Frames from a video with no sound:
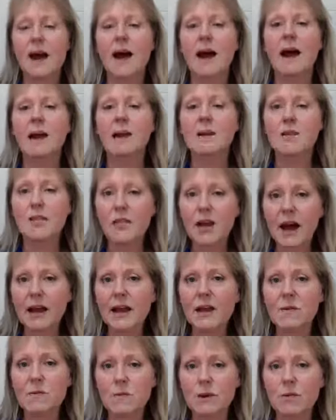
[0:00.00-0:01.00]
And
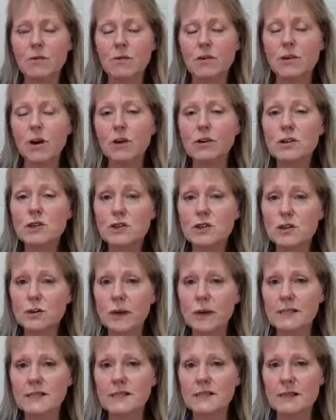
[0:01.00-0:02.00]
that can be, those 2
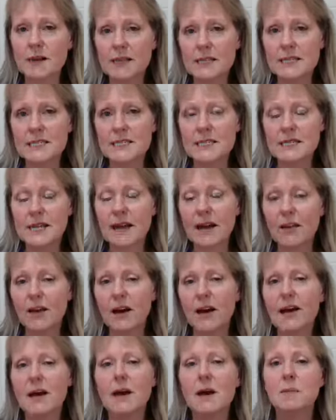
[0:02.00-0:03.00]
exercises
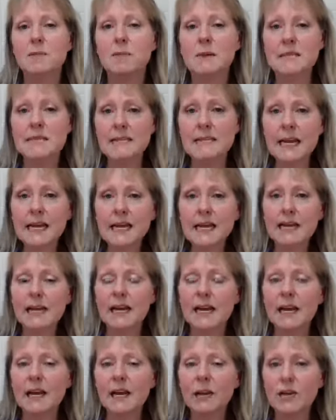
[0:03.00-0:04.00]
together,
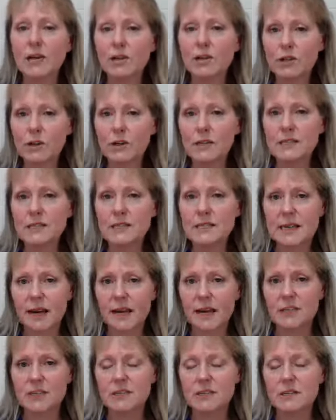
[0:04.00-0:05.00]
particularly in the first
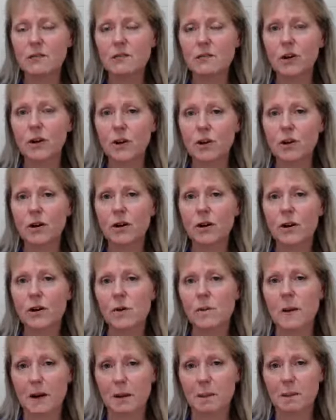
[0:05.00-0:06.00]
stages of acute lower
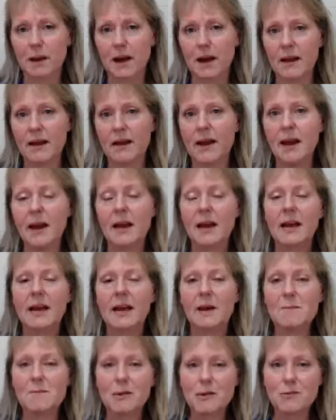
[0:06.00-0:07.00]
back pain,
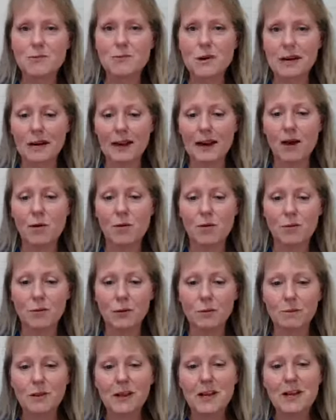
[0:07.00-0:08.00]
can be really
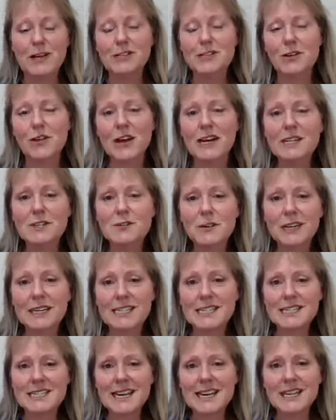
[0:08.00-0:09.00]
helpful. So thanks for
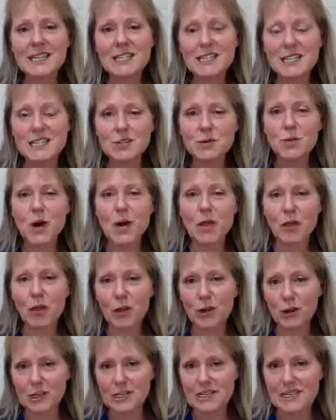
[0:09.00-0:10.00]
listening to this
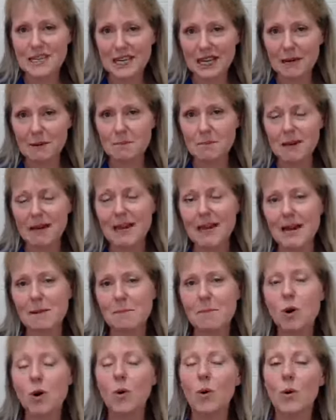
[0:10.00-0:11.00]
1:13
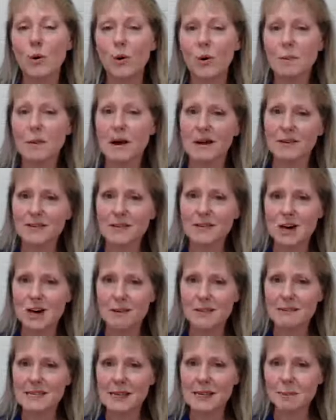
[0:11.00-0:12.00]
p.m. awkward amount of
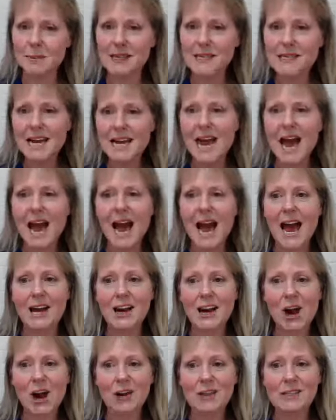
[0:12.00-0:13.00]
time segment,
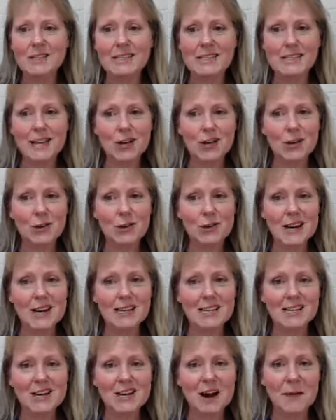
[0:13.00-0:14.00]
and I'll see you
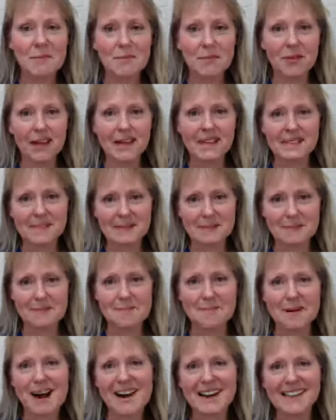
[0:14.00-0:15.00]
next time. Thanks.
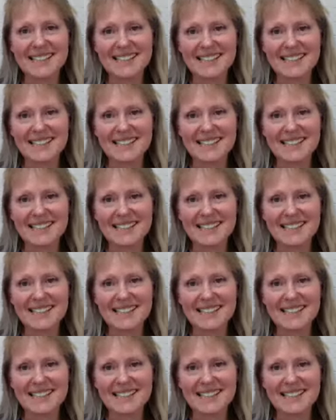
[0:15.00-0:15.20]
Bye.